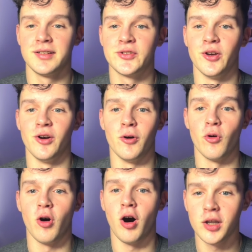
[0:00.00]

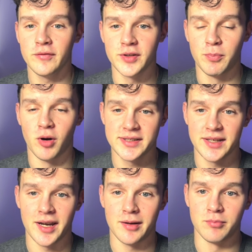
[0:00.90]
So all of the parts
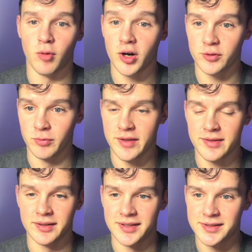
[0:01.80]
that I marked
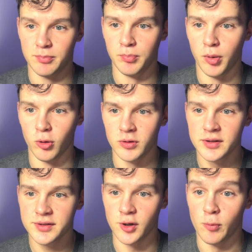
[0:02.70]
with this
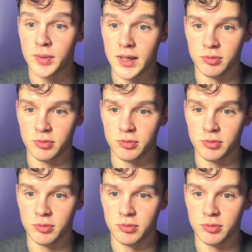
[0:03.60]
bold, so people